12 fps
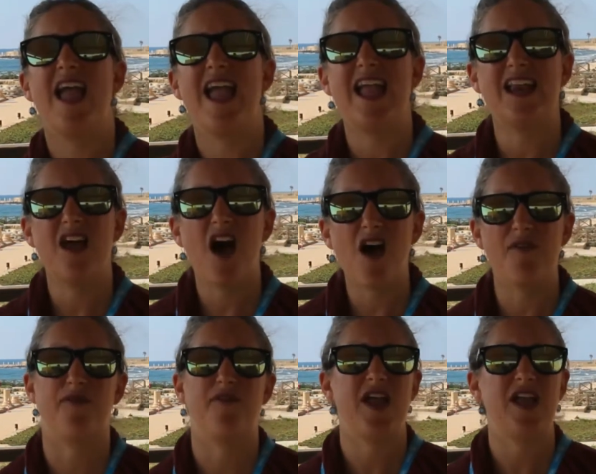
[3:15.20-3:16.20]

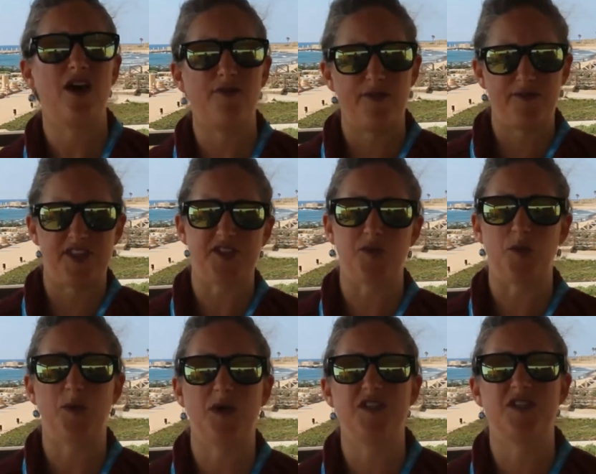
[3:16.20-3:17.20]
enough of this, we
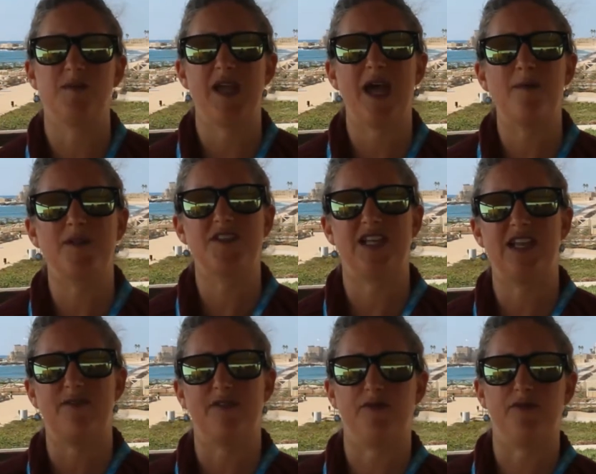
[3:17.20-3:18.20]
want to be able to
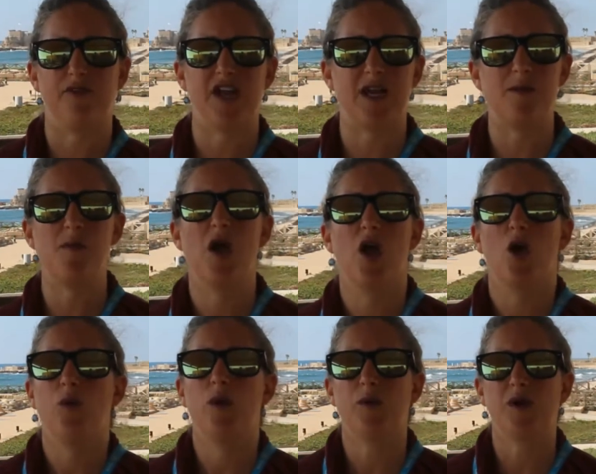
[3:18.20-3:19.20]
live in freedom,
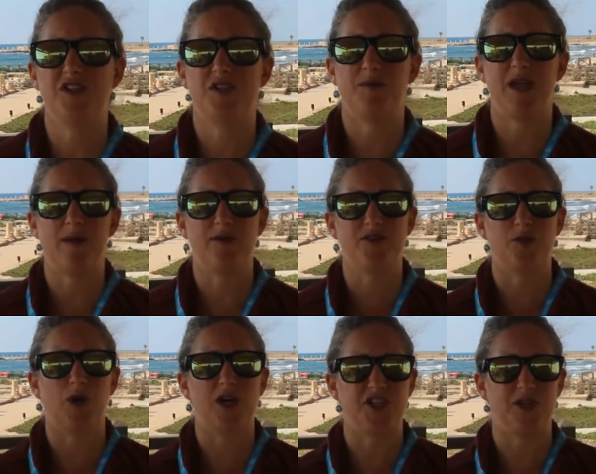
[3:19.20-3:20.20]
we want to be able to
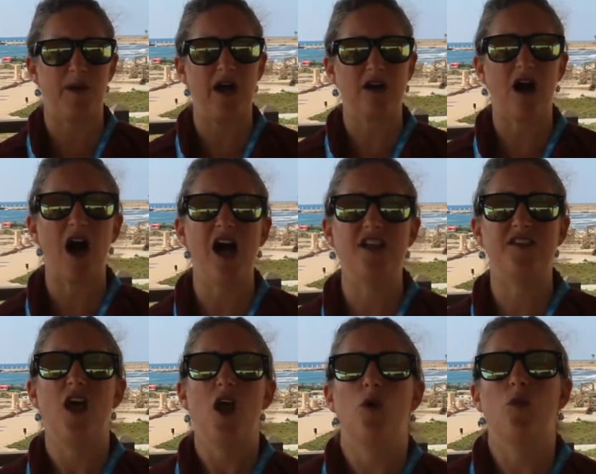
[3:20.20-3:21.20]
worship our God,
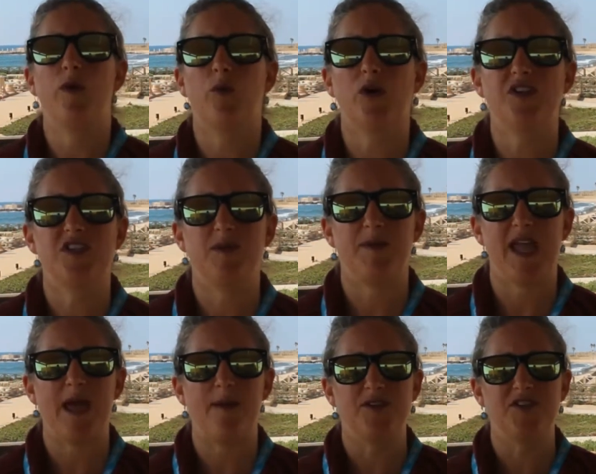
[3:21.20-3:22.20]
we want to be
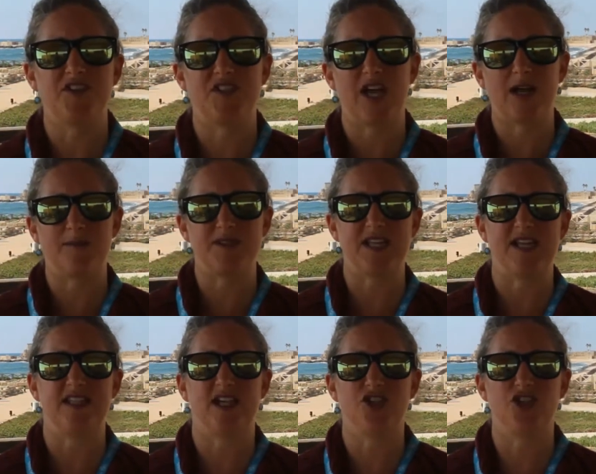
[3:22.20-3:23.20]
able to
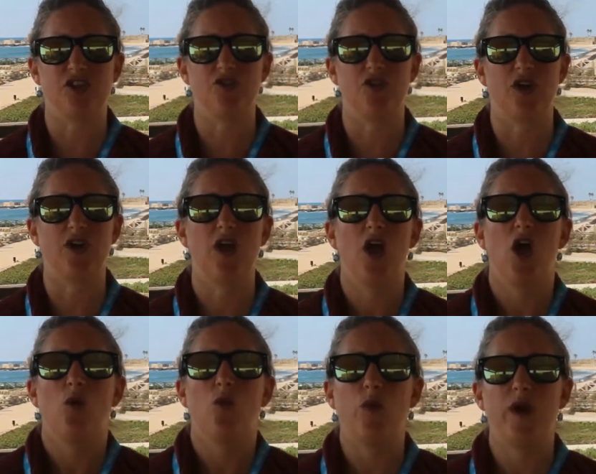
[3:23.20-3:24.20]
circumcise our children,
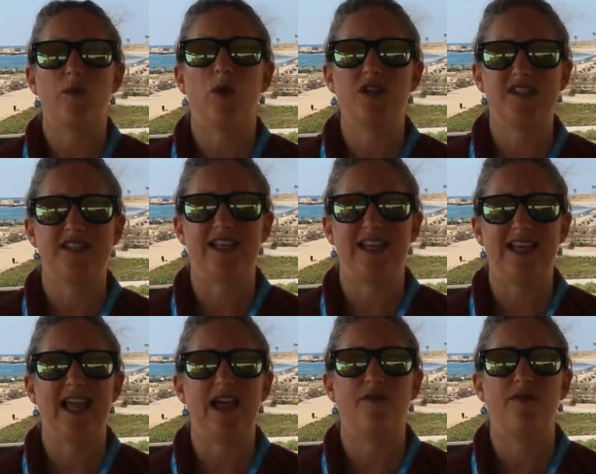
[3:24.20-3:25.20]
we want to
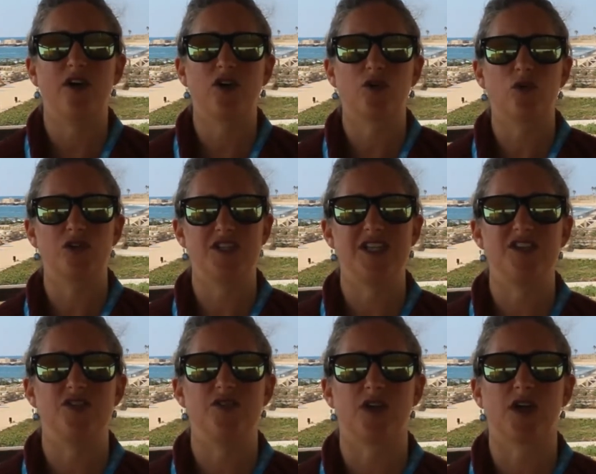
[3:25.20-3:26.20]
live according
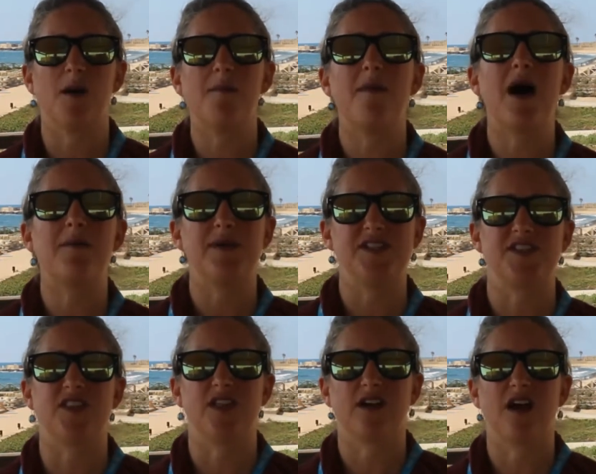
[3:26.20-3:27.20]
to the commandments
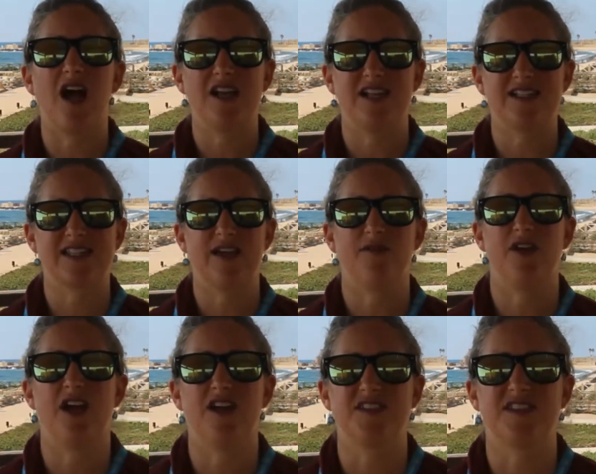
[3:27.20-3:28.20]
that God has given
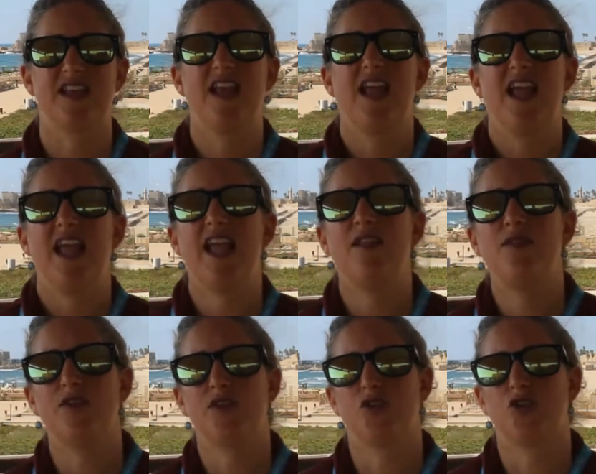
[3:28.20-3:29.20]
us in
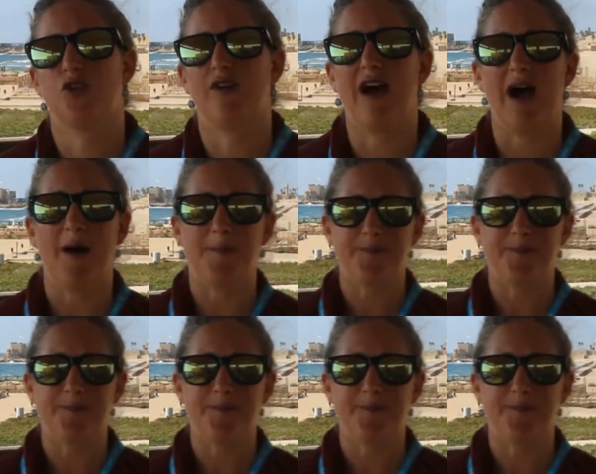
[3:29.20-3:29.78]
the Torah.